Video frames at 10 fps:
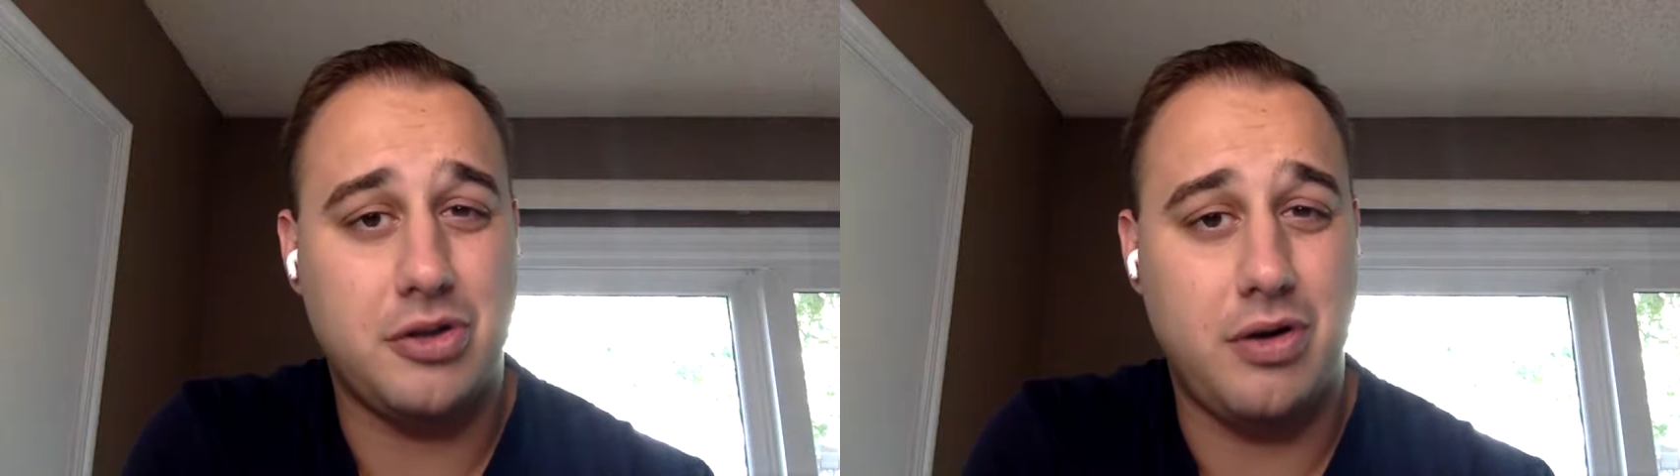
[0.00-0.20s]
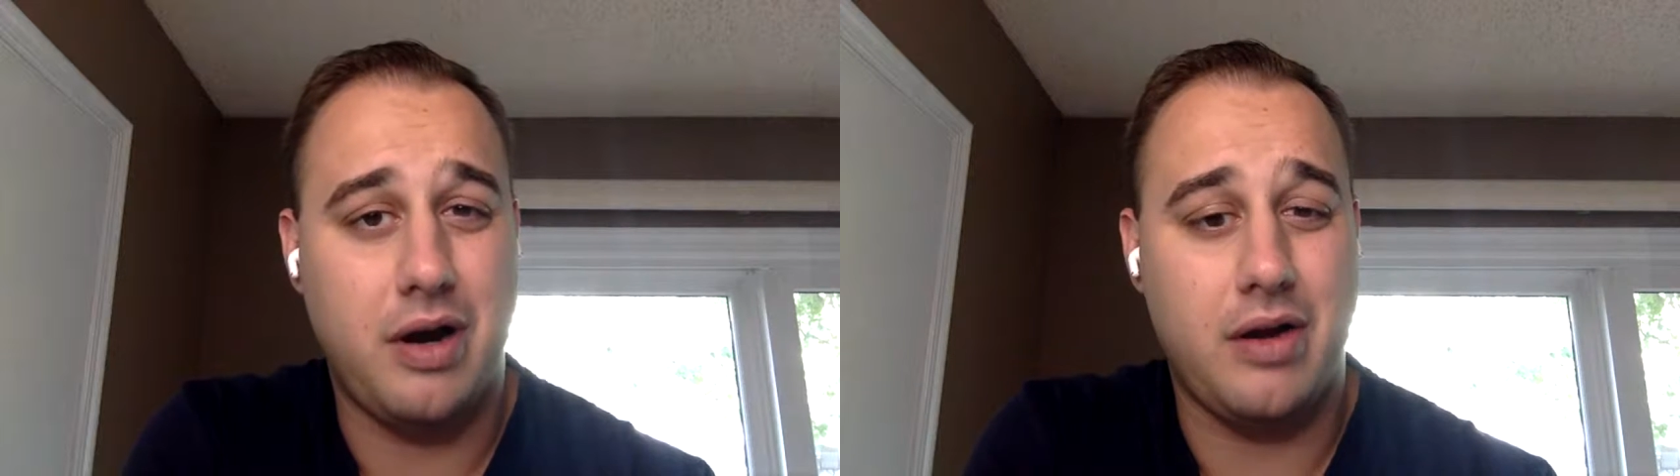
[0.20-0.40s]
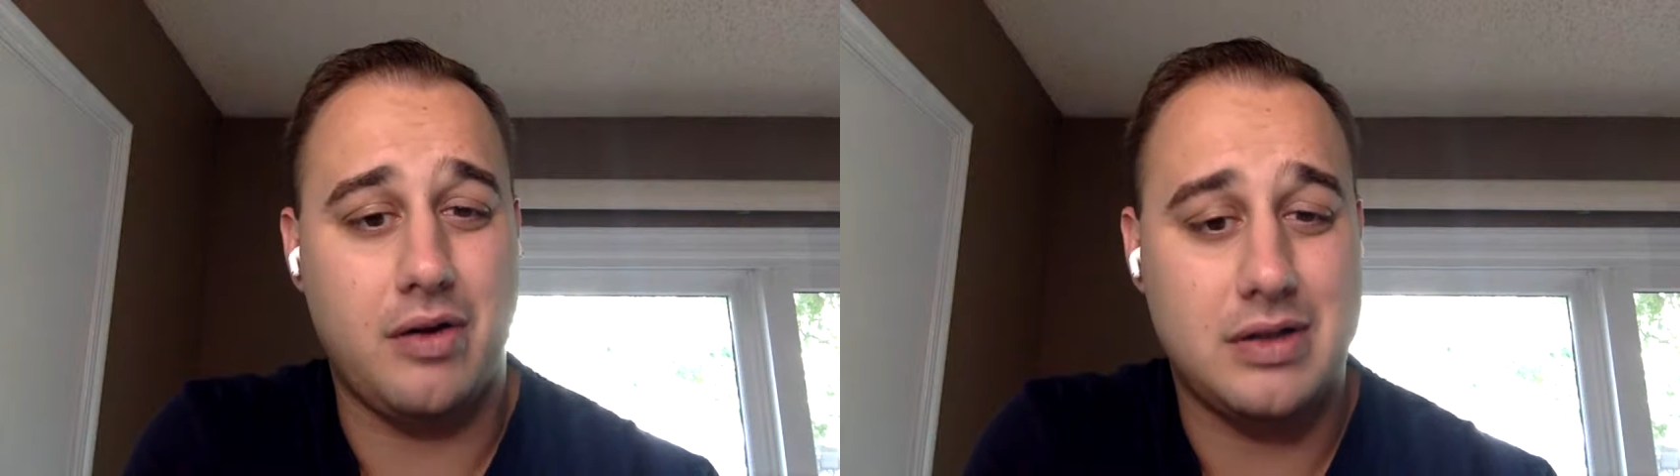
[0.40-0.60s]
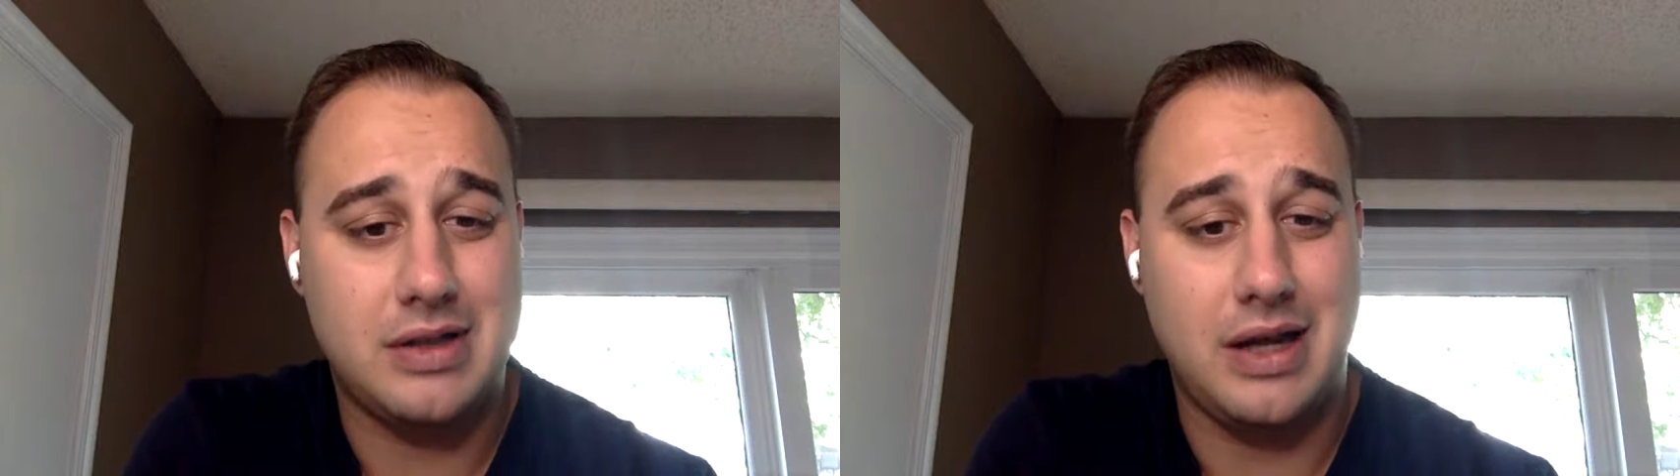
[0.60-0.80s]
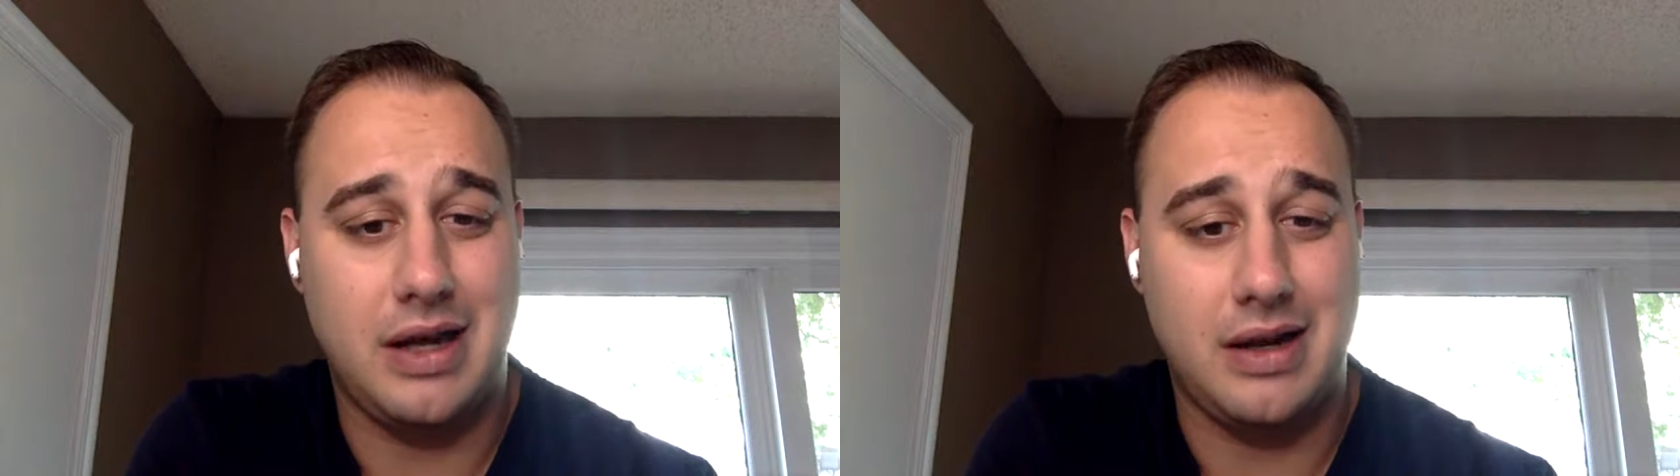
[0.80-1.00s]
I
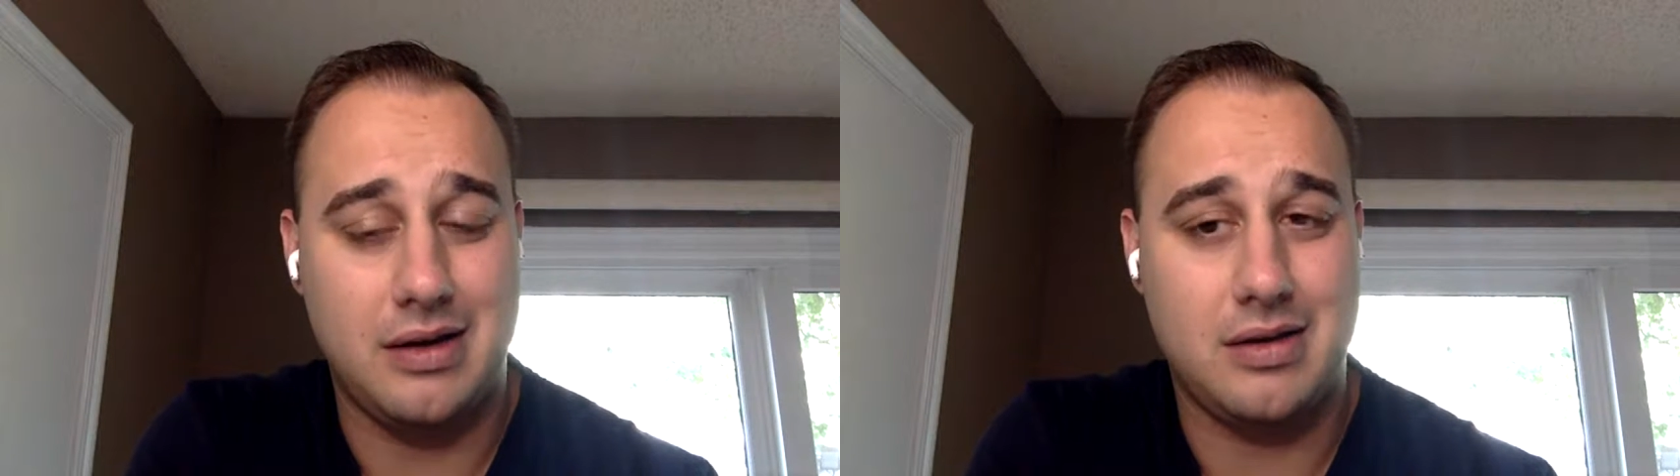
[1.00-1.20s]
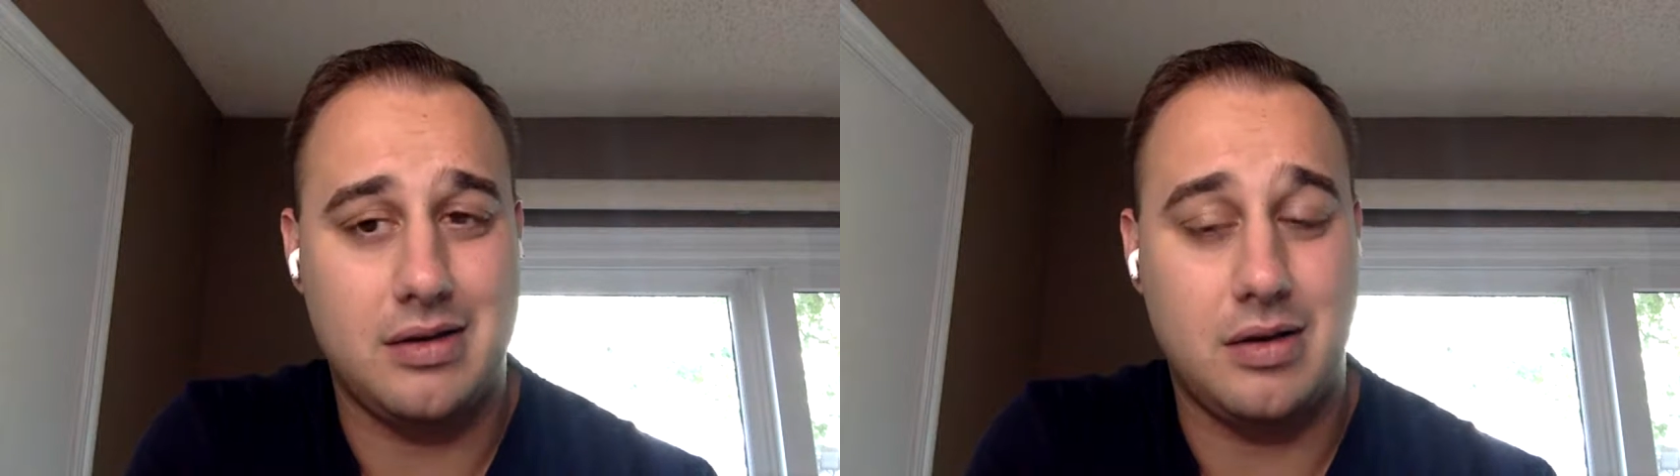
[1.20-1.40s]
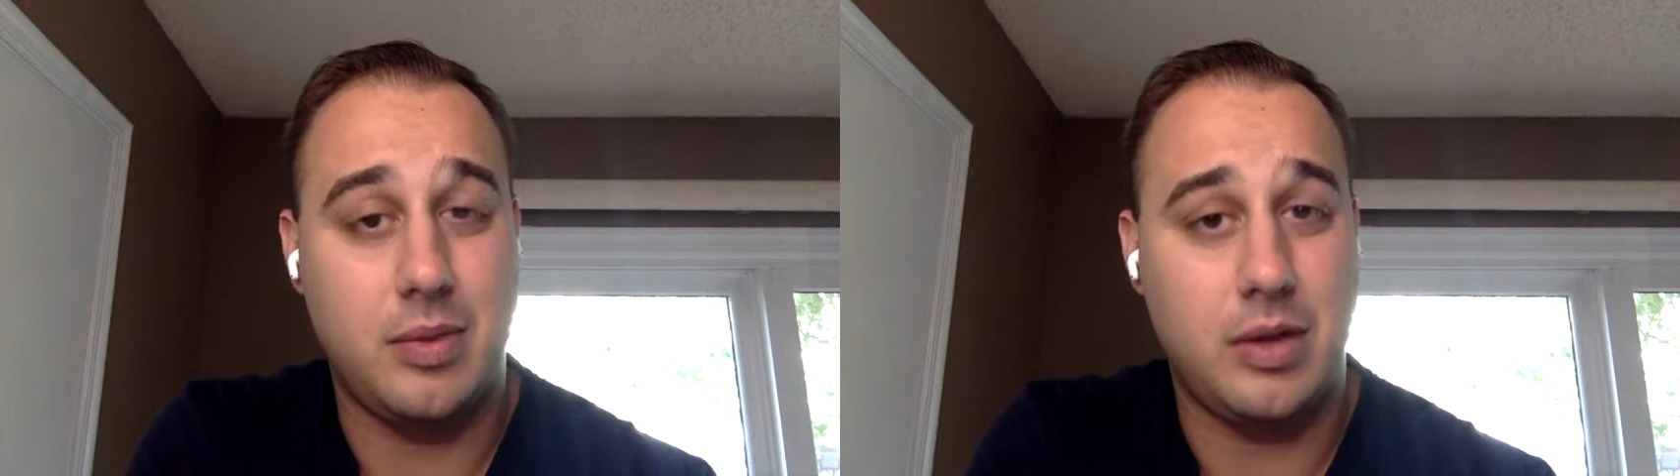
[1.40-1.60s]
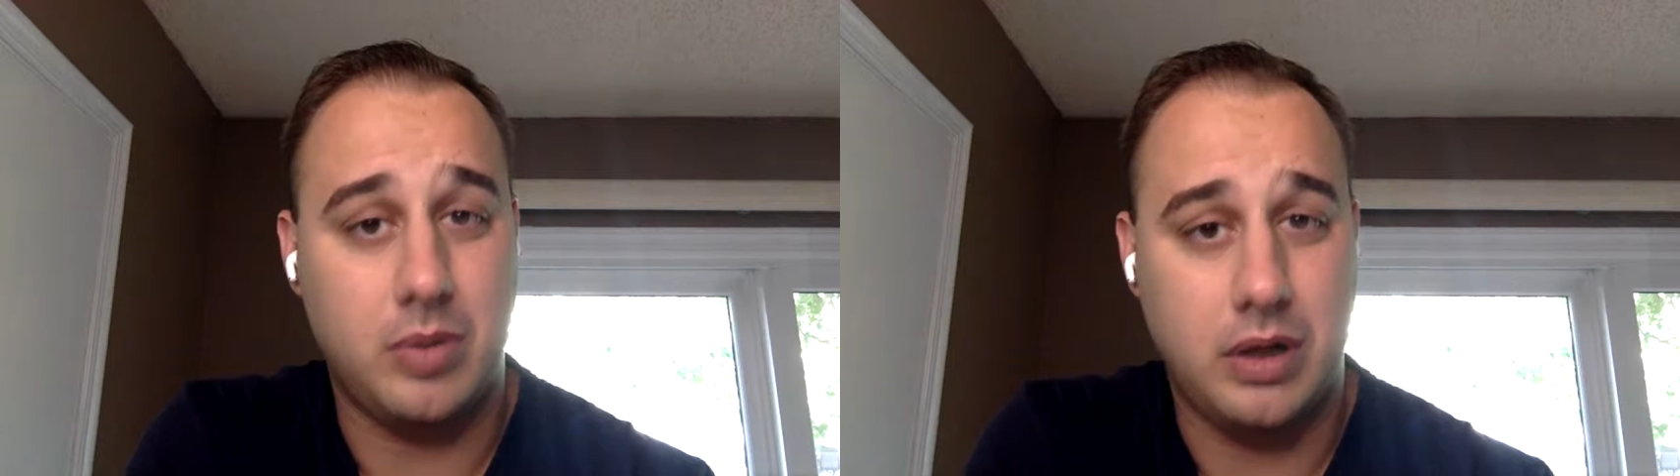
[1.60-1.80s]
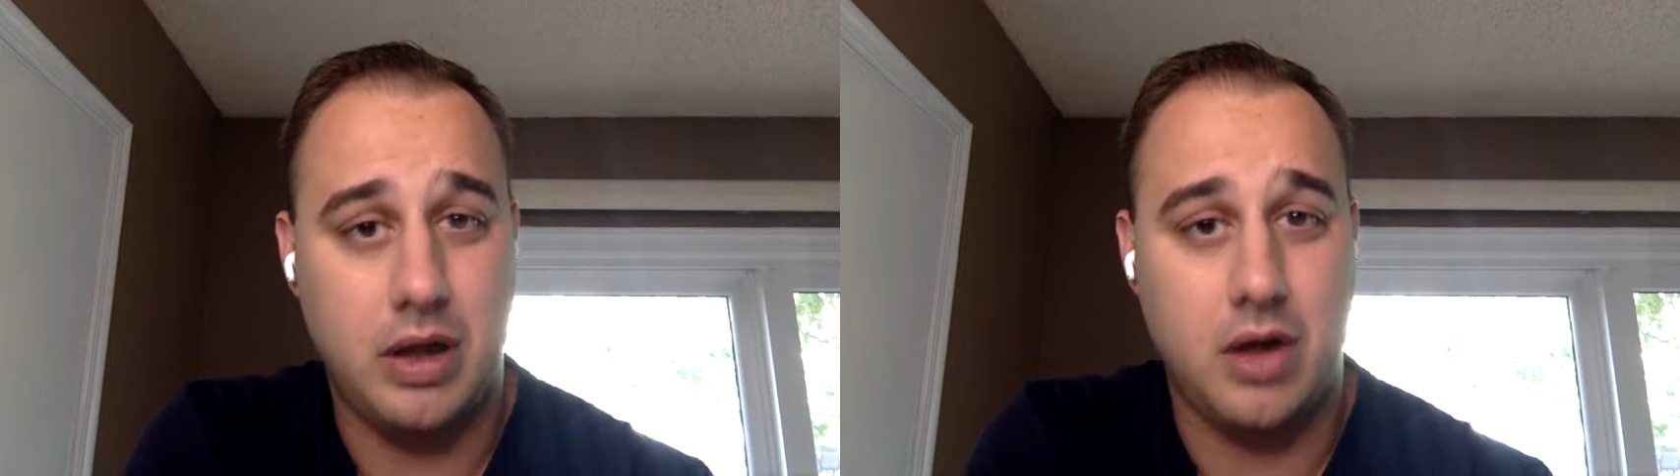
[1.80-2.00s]
understand, to be completely
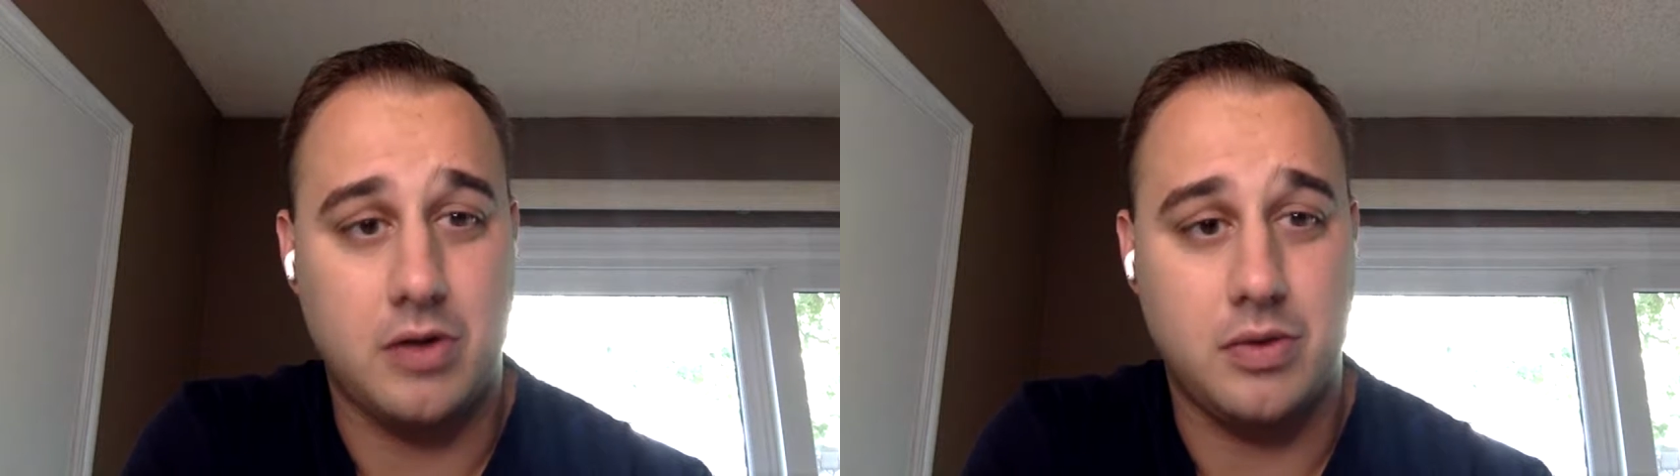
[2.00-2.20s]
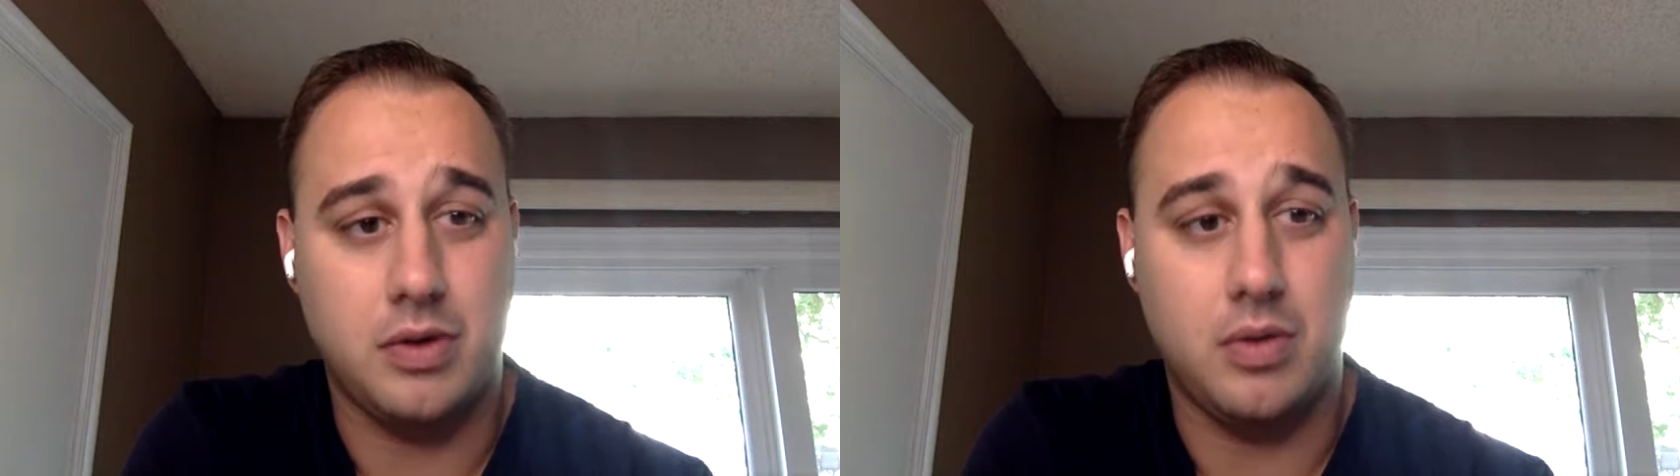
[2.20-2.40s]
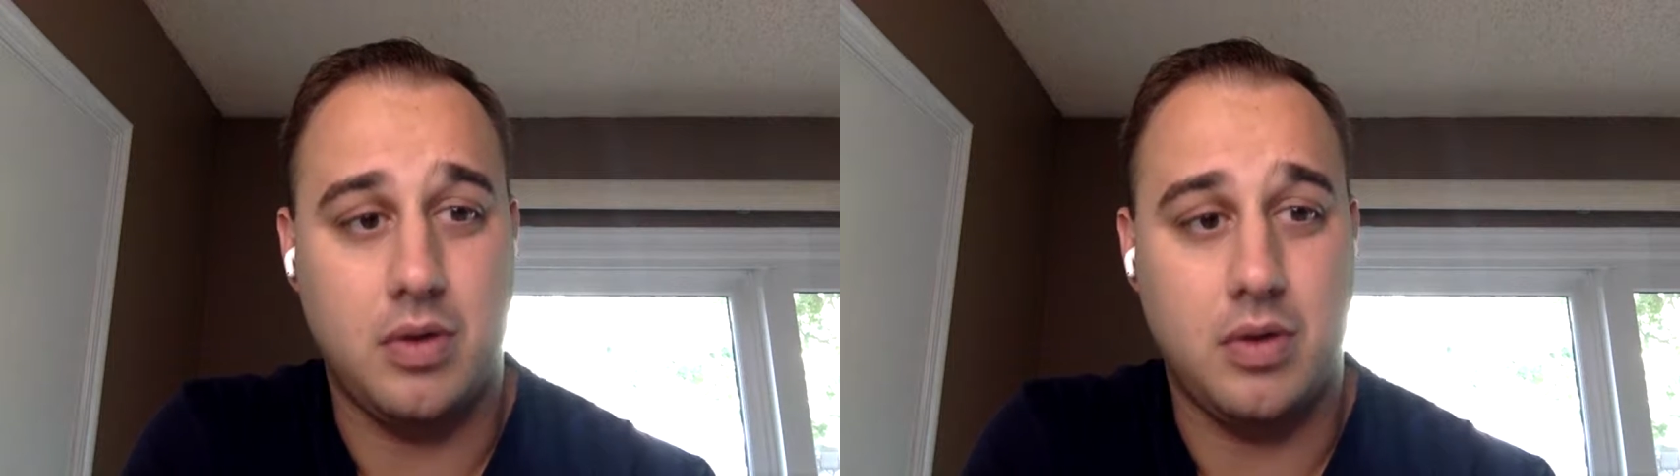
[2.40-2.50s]
honest with you.